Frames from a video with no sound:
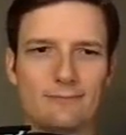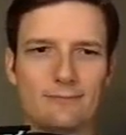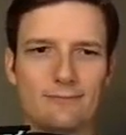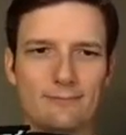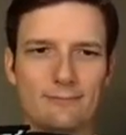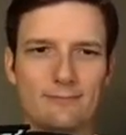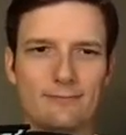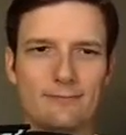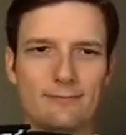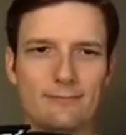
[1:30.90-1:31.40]

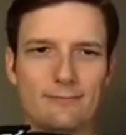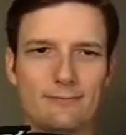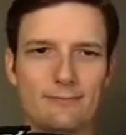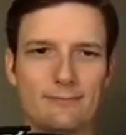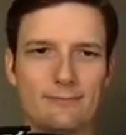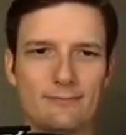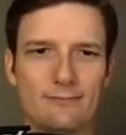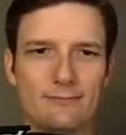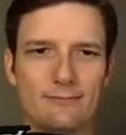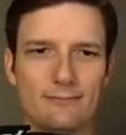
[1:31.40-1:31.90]

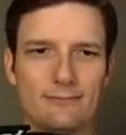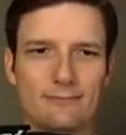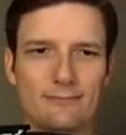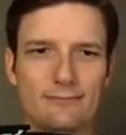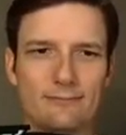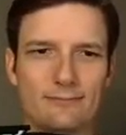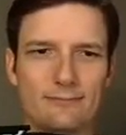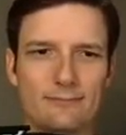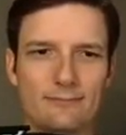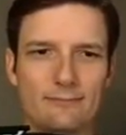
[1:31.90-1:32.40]

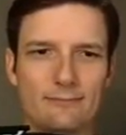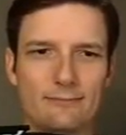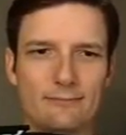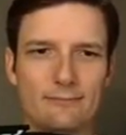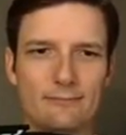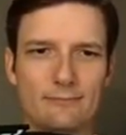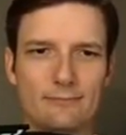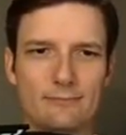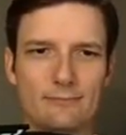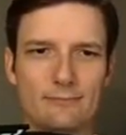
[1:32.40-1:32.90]

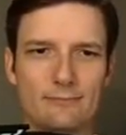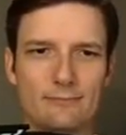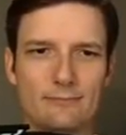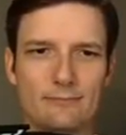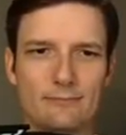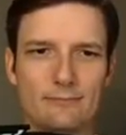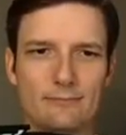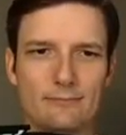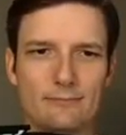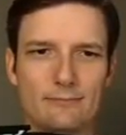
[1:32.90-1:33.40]

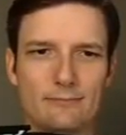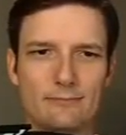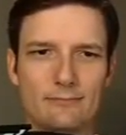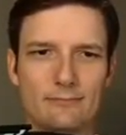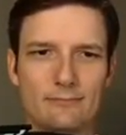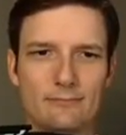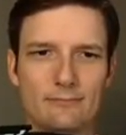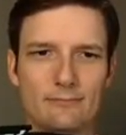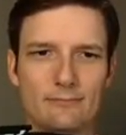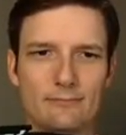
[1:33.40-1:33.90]

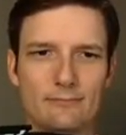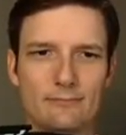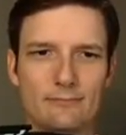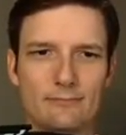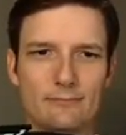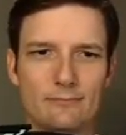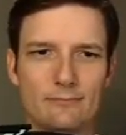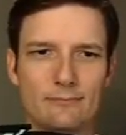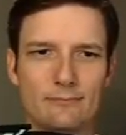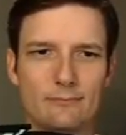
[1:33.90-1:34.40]

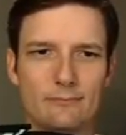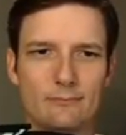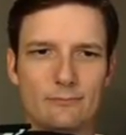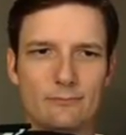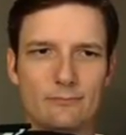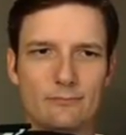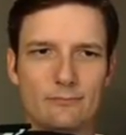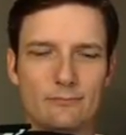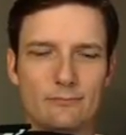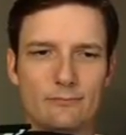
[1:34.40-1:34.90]

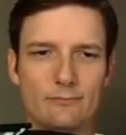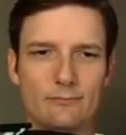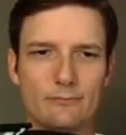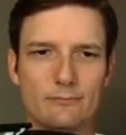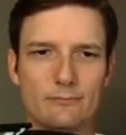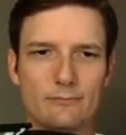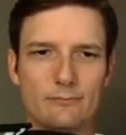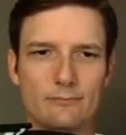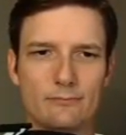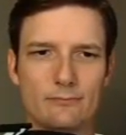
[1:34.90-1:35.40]
No words are spoken by the person on screen.